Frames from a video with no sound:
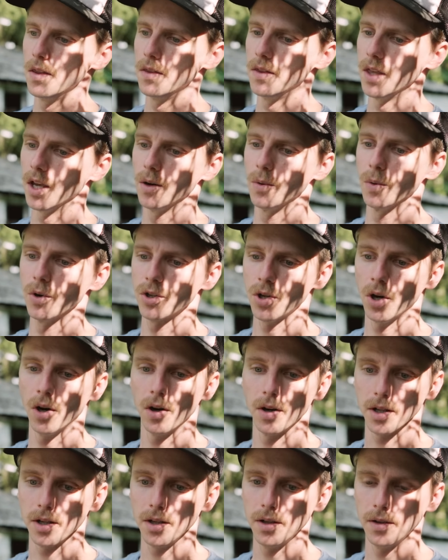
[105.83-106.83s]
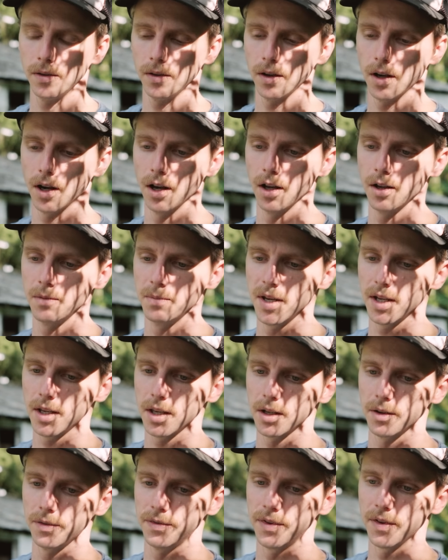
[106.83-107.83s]
They were tardy on
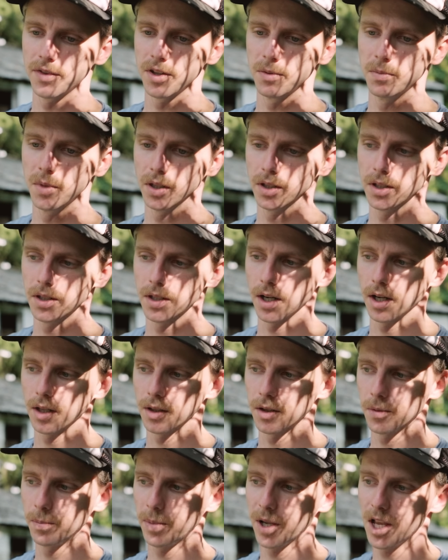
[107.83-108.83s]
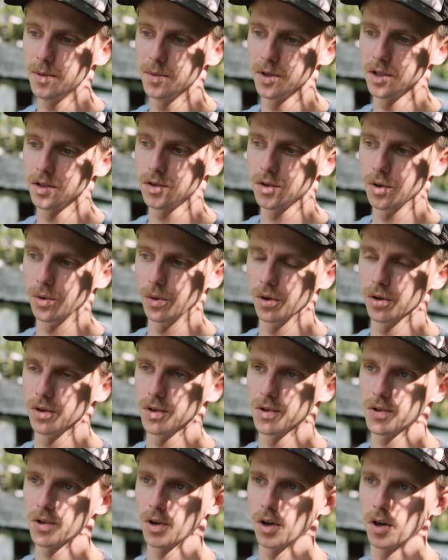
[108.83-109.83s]
making a $50 million payment
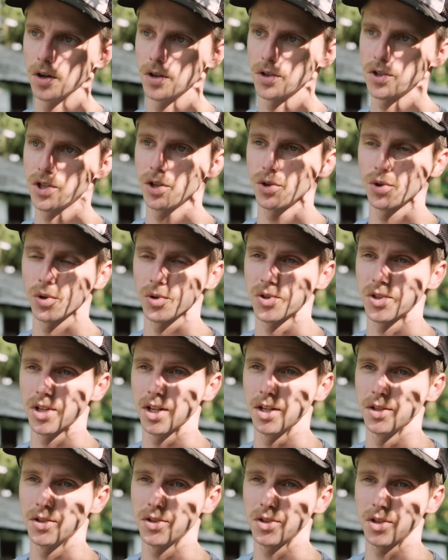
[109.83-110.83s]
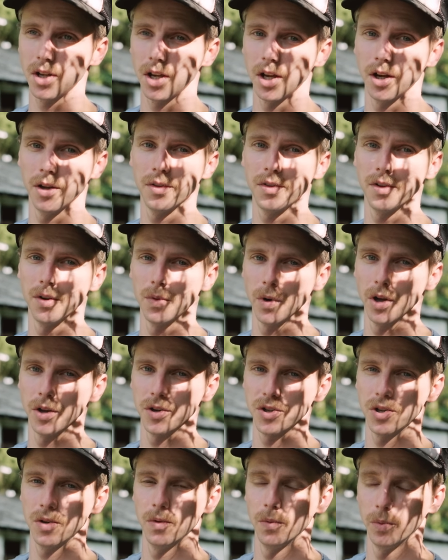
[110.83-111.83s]
towards our Central States Health and
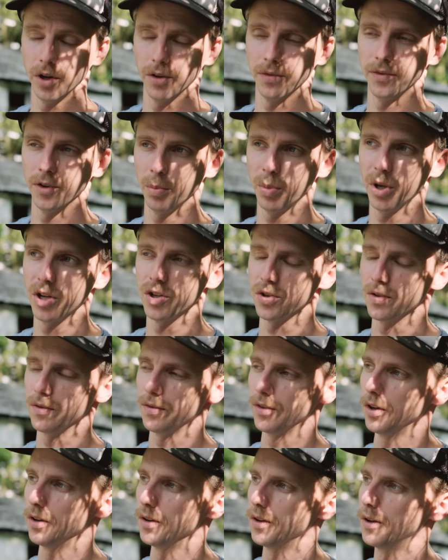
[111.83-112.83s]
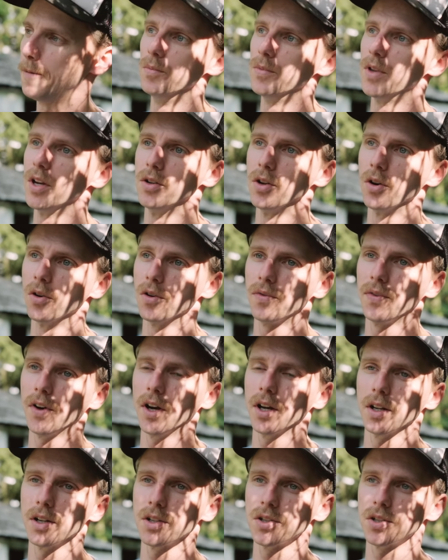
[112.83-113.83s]
Welfare Pension Fund. They
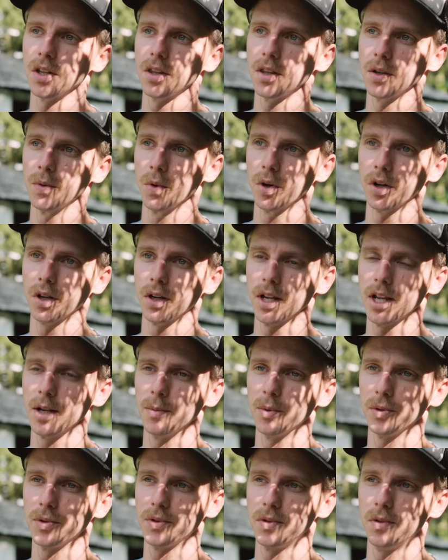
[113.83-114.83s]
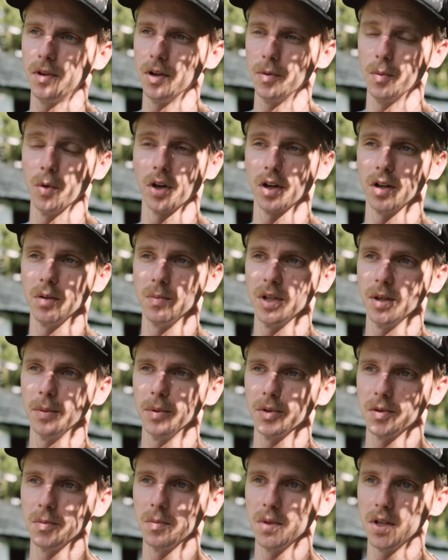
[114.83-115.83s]
notified us that they weren't going to be
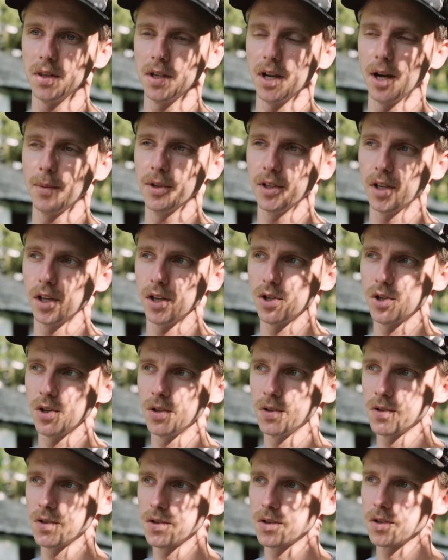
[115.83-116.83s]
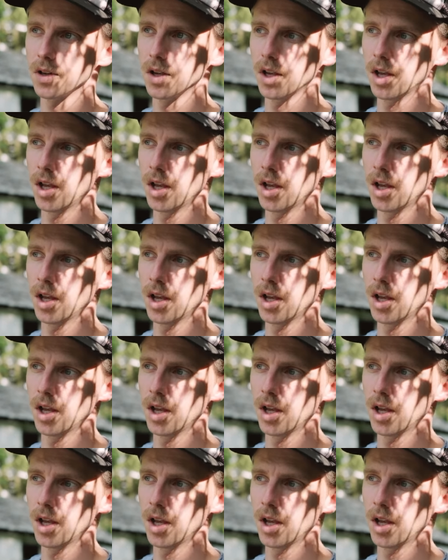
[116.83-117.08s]
able to meet the obligations.